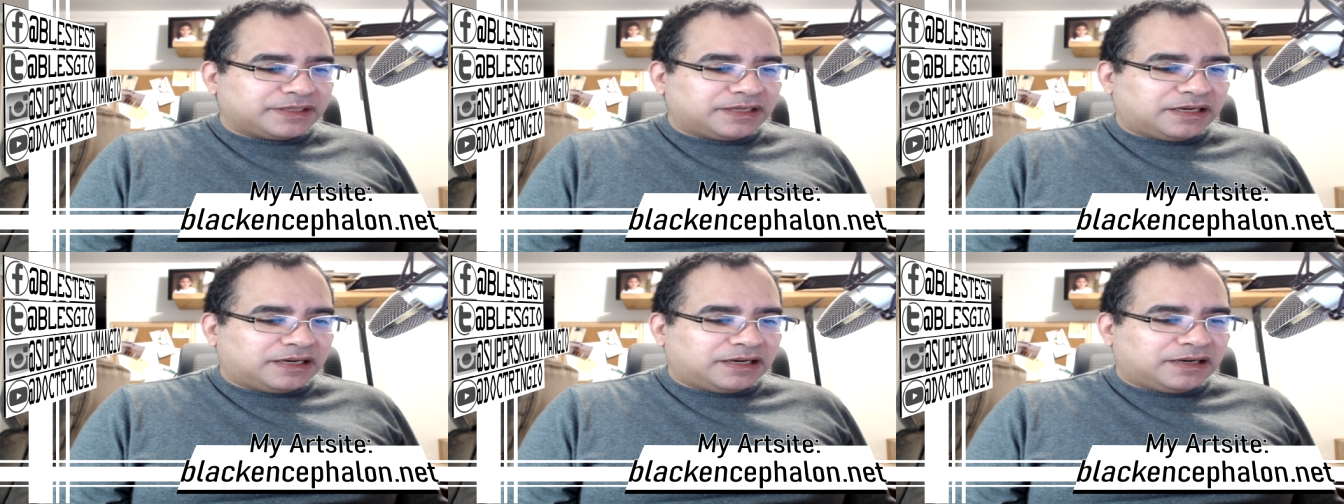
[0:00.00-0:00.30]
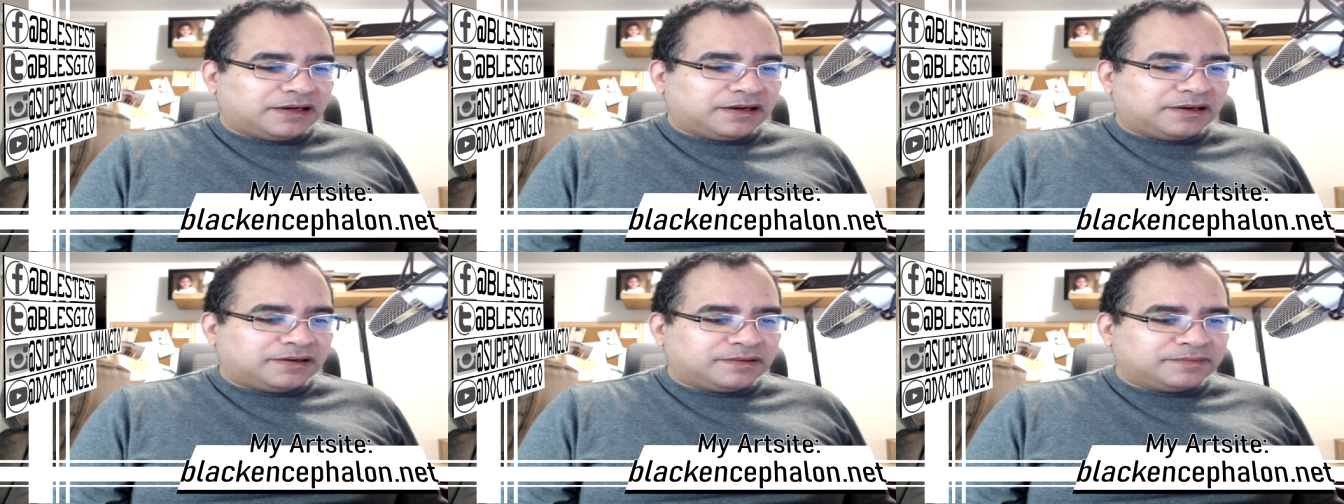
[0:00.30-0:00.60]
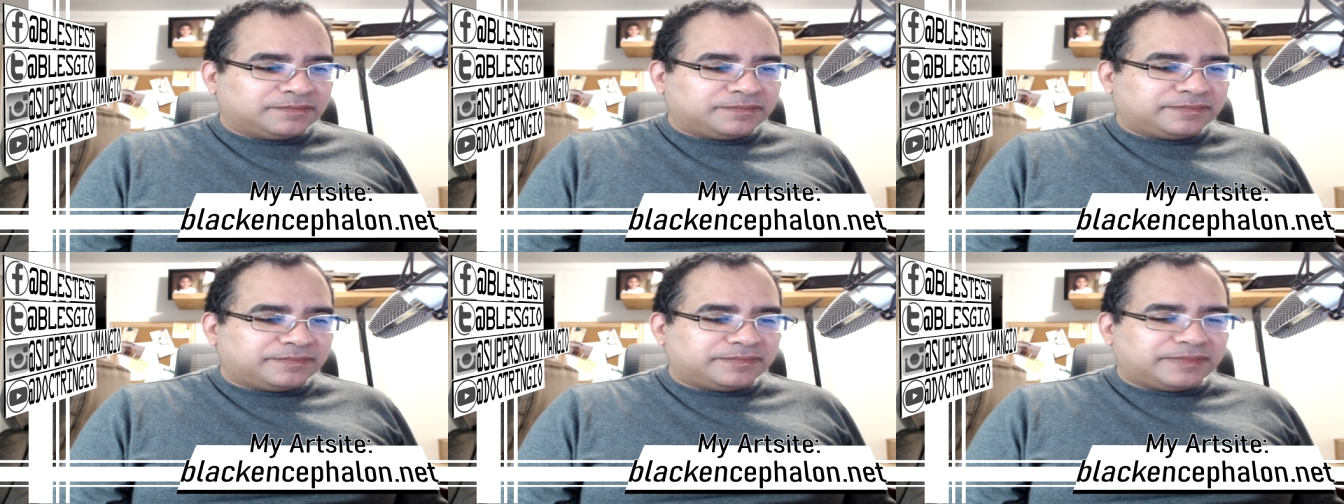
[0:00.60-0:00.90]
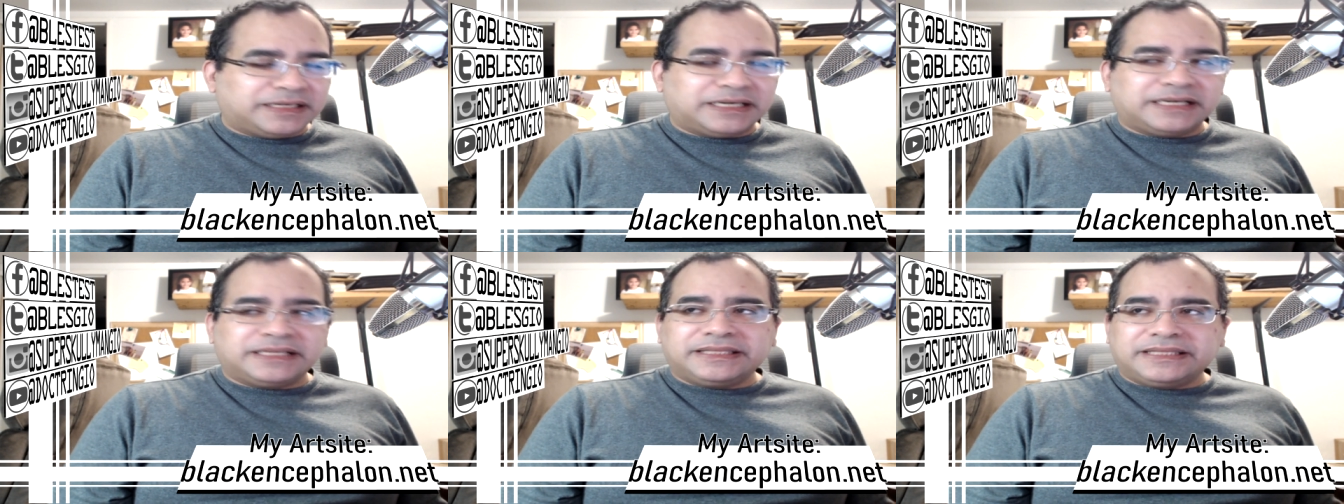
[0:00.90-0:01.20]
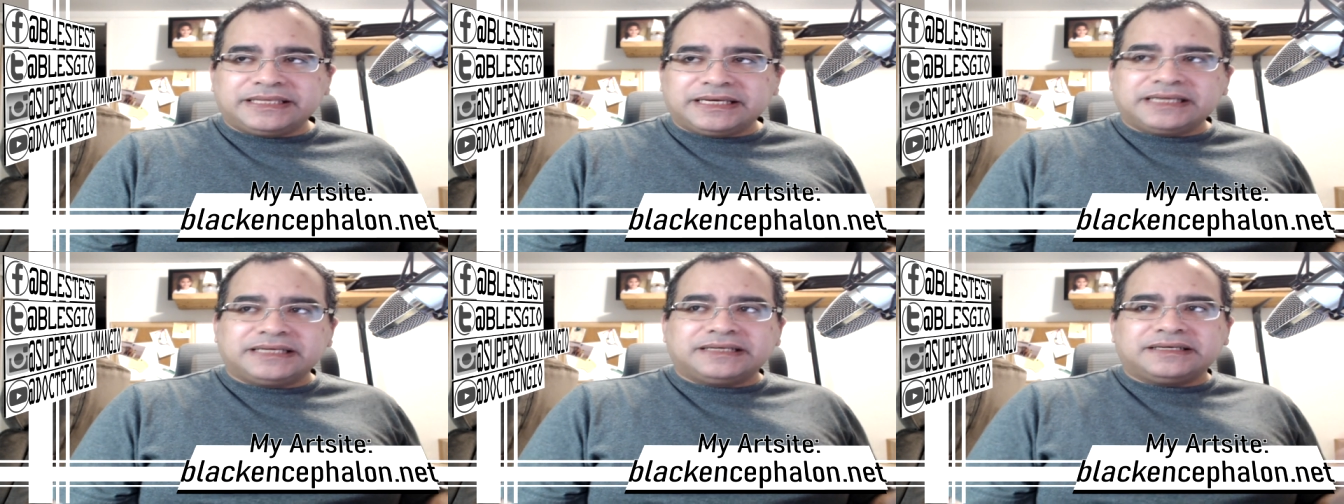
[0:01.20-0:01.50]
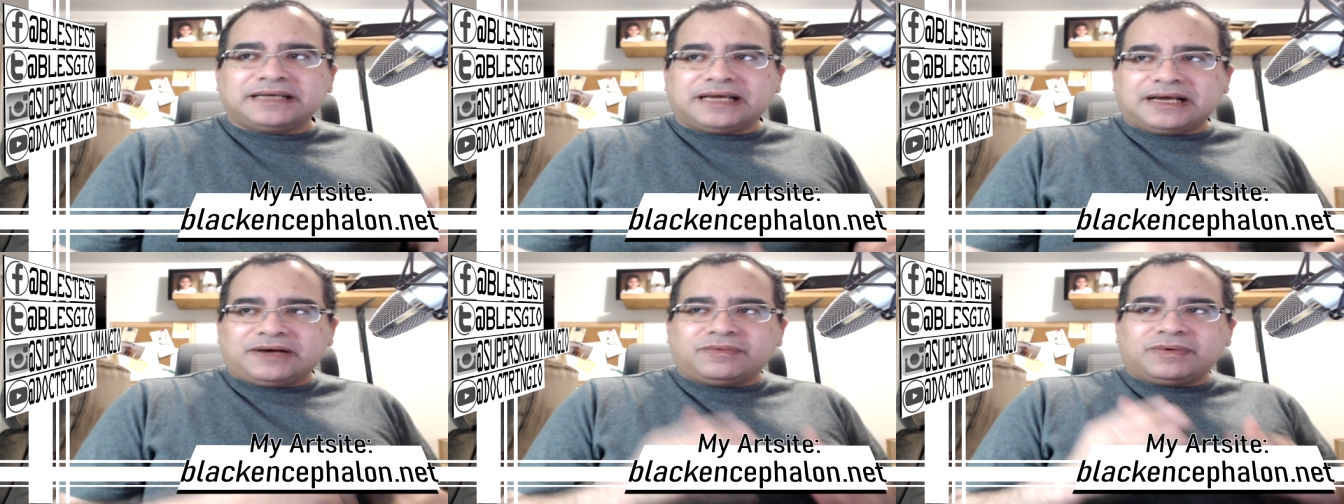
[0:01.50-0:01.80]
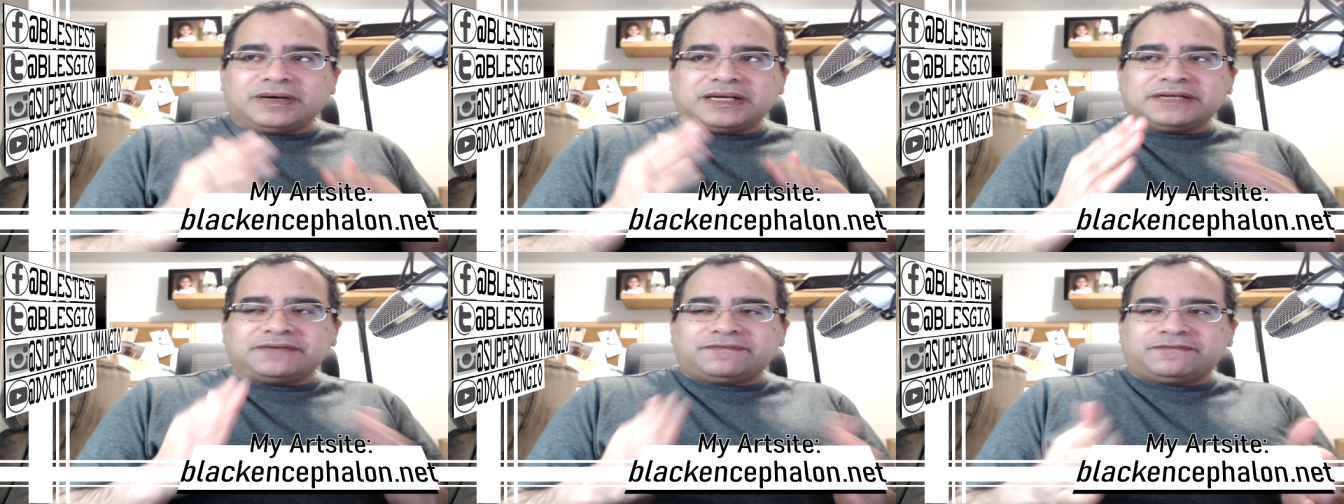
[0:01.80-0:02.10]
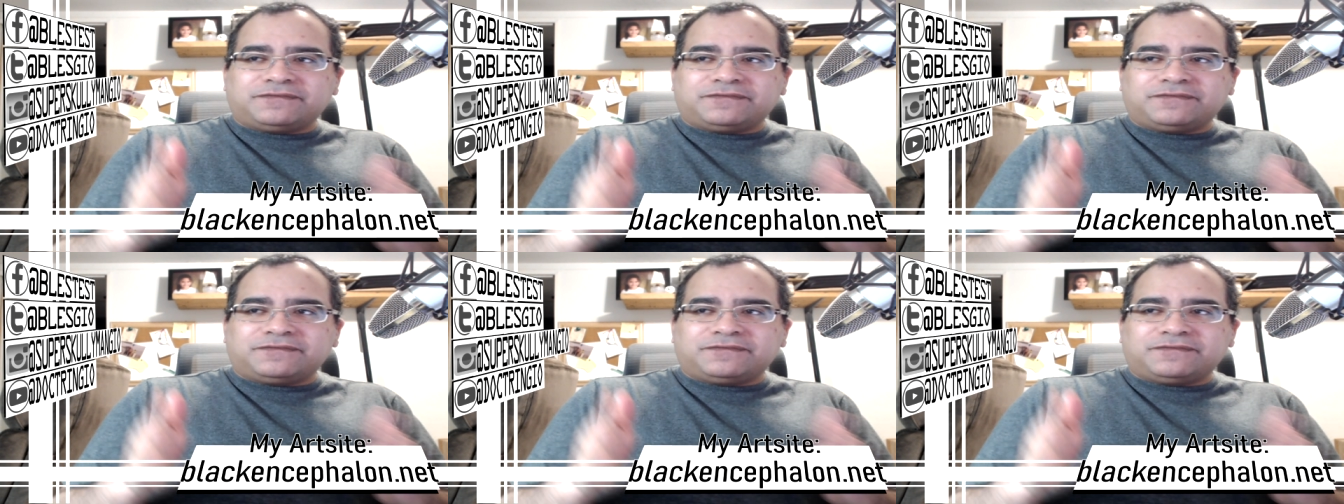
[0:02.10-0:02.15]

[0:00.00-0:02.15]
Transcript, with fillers: Um, and then I want it